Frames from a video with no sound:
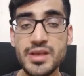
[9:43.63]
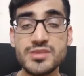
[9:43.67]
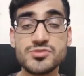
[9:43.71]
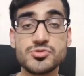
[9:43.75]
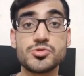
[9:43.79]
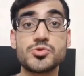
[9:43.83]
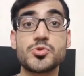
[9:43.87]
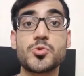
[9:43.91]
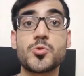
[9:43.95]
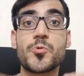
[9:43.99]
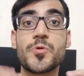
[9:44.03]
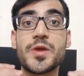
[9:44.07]

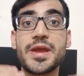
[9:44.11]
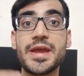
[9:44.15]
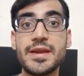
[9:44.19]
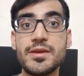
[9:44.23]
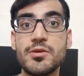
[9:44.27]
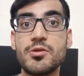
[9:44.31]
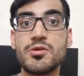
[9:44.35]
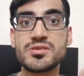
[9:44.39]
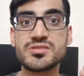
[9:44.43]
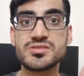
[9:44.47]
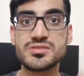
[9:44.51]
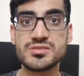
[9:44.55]
So
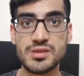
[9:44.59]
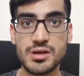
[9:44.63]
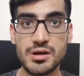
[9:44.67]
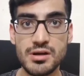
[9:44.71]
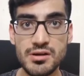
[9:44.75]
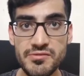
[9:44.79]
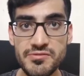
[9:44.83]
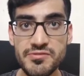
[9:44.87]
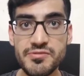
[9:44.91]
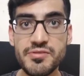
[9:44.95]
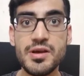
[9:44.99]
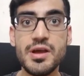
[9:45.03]
train
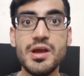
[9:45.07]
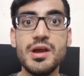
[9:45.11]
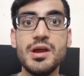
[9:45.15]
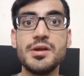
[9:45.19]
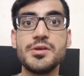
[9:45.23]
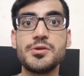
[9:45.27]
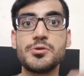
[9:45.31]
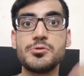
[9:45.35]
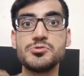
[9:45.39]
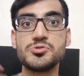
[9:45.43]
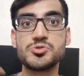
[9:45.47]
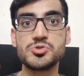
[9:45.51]

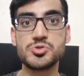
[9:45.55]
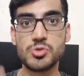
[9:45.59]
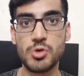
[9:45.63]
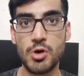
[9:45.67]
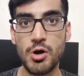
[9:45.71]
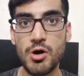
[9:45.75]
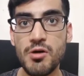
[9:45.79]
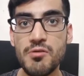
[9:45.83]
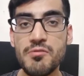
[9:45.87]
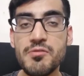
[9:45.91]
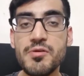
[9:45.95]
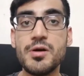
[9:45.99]
yourself to
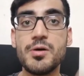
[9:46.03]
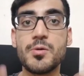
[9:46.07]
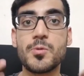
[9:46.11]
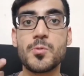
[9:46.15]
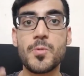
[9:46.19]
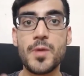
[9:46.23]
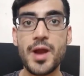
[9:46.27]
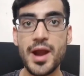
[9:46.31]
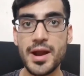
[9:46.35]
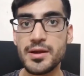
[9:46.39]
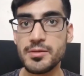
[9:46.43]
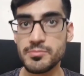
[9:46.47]
solve
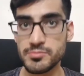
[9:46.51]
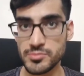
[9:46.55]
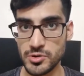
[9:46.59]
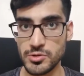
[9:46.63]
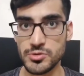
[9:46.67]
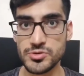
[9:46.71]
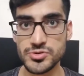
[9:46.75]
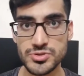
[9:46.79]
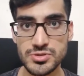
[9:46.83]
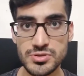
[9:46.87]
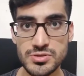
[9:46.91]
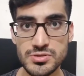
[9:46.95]
random
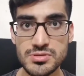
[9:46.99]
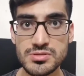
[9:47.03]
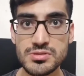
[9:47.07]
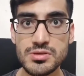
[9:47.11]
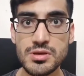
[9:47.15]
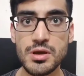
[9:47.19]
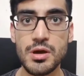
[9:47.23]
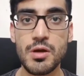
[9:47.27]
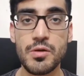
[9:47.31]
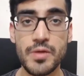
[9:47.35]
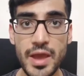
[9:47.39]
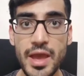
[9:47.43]

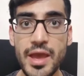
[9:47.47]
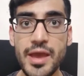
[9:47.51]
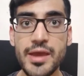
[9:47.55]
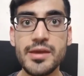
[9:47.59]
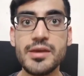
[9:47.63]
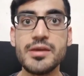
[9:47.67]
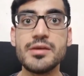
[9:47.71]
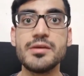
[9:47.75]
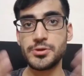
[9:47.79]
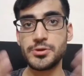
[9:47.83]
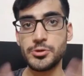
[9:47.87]
questions, okay?